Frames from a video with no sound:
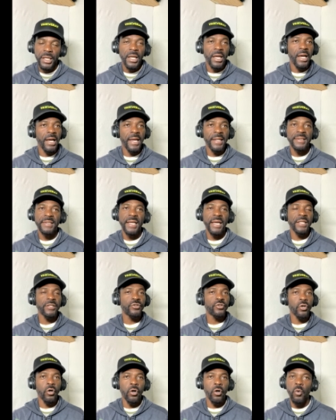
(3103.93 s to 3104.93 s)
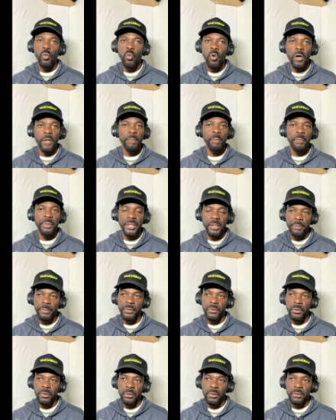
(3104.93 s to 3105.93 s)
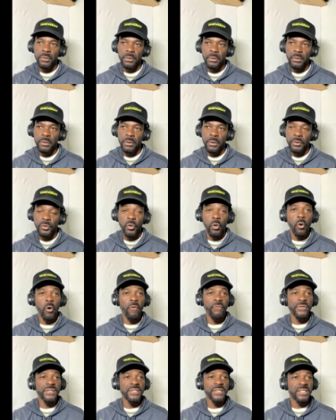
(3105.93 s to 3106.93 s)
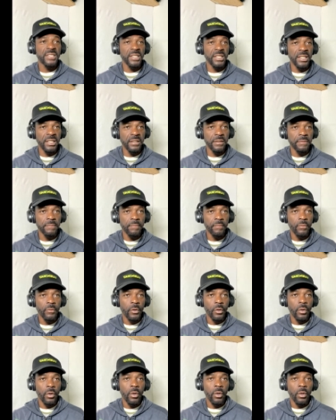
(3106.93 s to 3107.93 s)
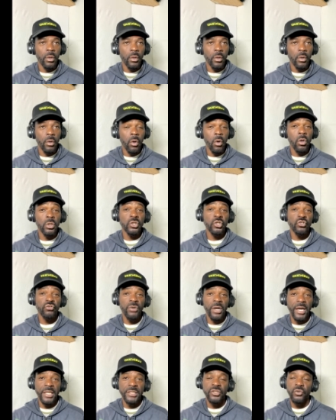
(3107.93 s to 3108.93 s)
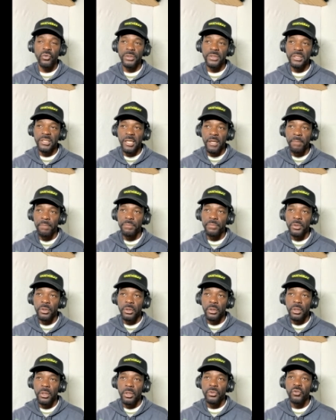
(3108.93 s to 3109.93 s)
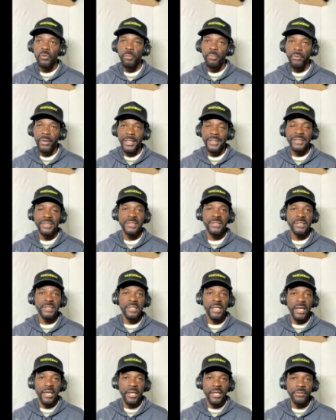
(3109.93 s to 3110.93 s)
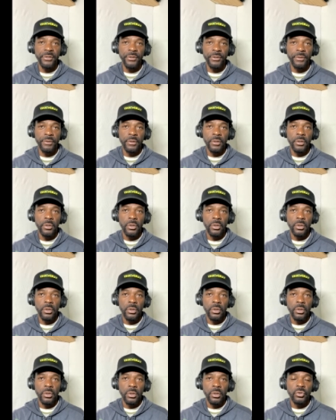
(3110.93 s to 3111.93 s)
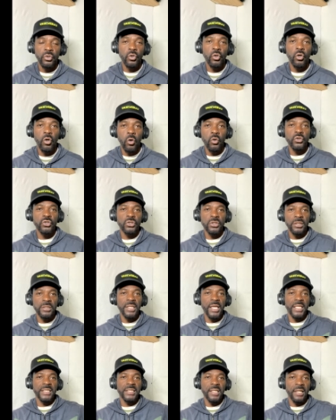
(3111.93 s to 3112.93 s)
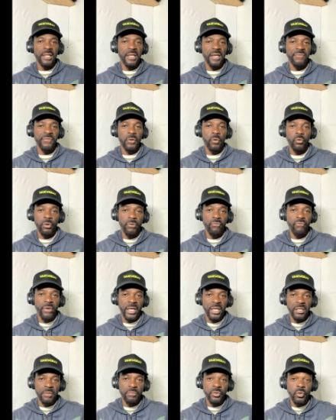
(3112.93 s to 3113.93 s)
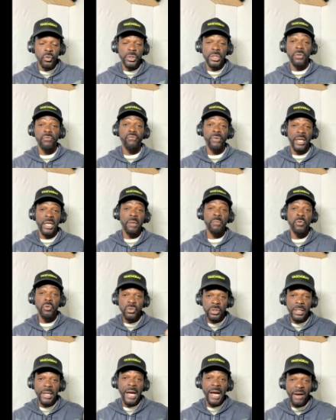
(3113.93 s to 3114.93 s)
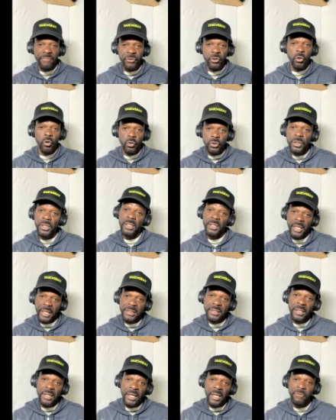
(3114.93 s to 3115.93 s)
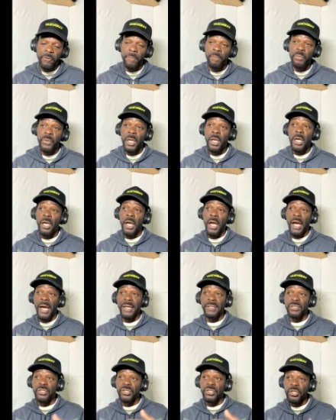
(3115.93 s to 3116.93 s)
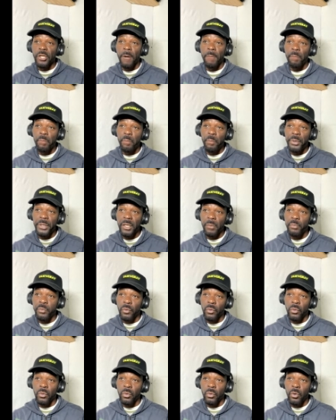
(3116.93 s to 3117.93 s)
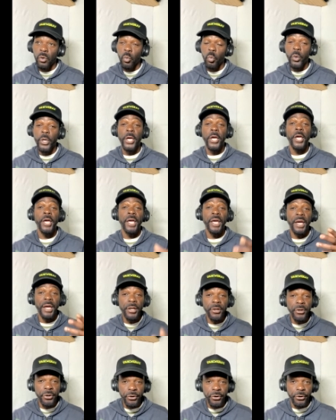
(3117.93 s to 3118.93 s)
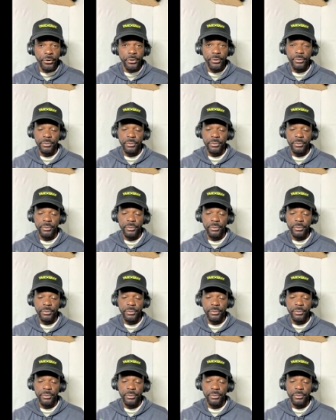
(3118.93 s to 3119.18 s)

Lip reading: And they don't want people to oversee or try to attempt to break the standard to go to the next level with reggae music. Reggae music have to go to the next level. And some people will hinder